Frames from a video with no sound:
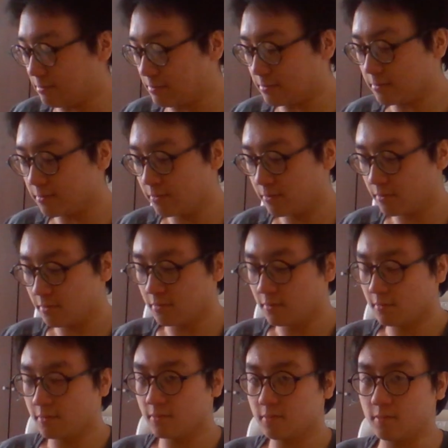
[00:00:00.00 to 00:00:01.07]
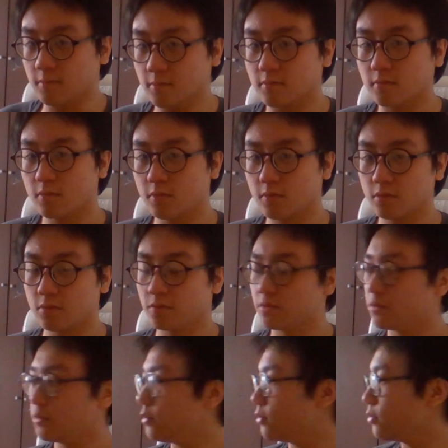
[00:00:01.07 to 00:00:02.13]

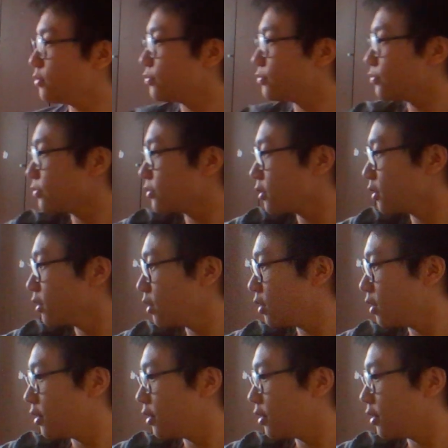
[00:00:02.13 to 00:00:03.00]
(no one is talking)